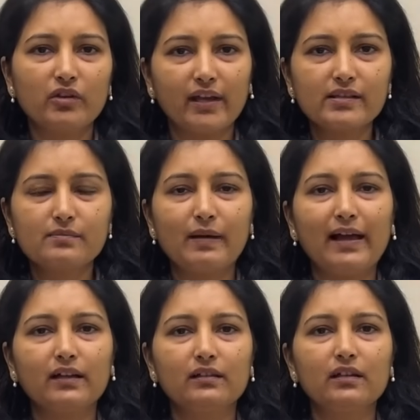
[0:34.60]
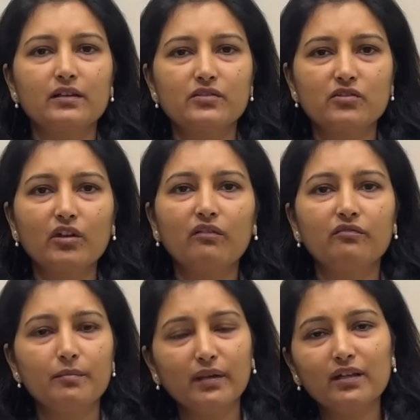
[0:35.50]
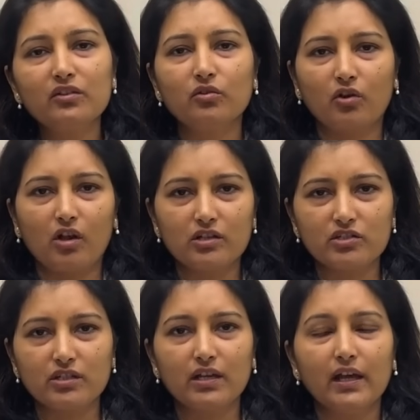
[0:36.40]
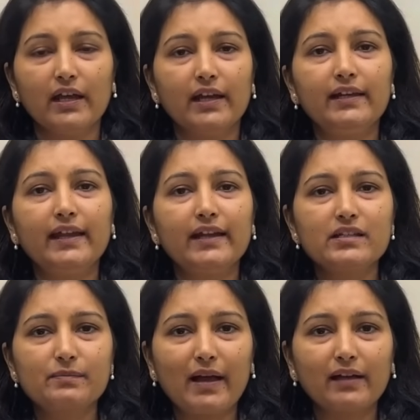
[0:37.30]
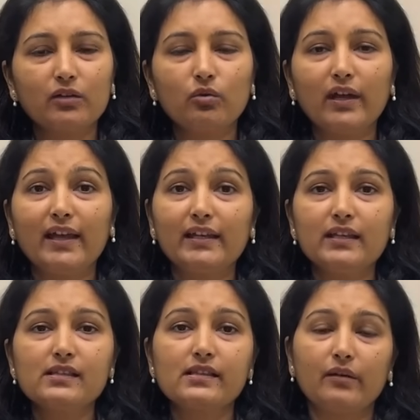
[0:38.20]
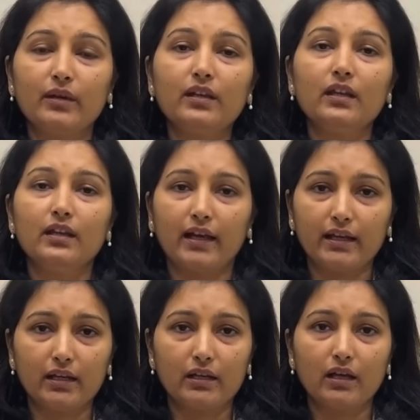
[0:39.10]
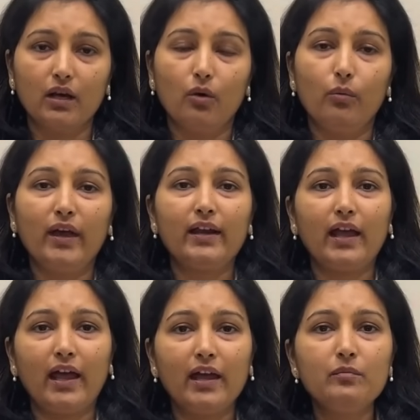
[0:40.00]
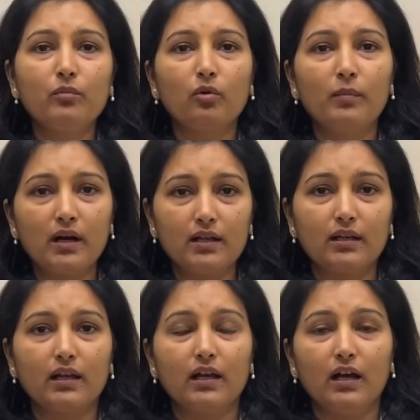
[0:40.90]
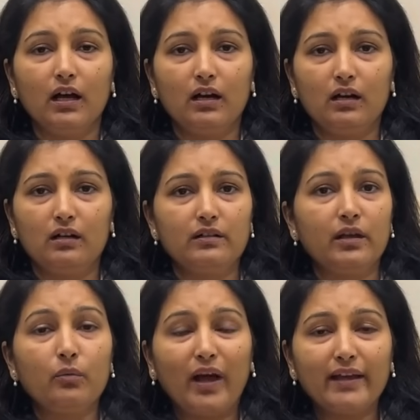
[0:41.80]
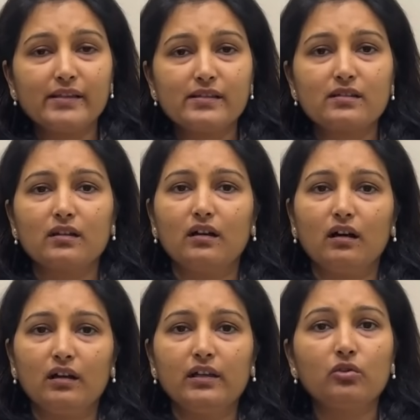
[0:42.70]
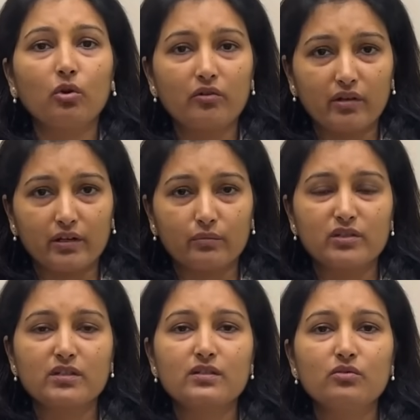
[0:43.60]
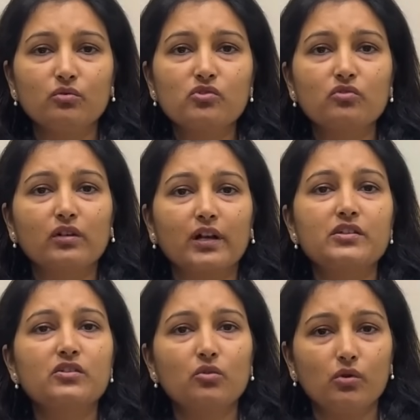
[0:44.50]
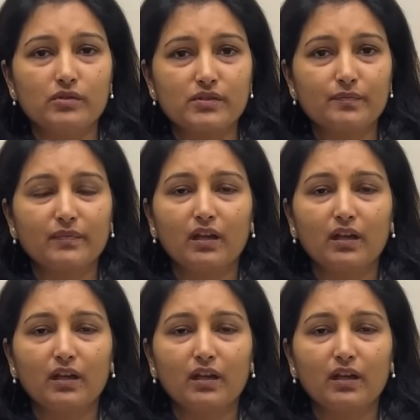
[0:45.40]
trace back the history of women in urology. It dates back to 1879, where Anne Brumall devised a lithotrit, which is used to crush stones.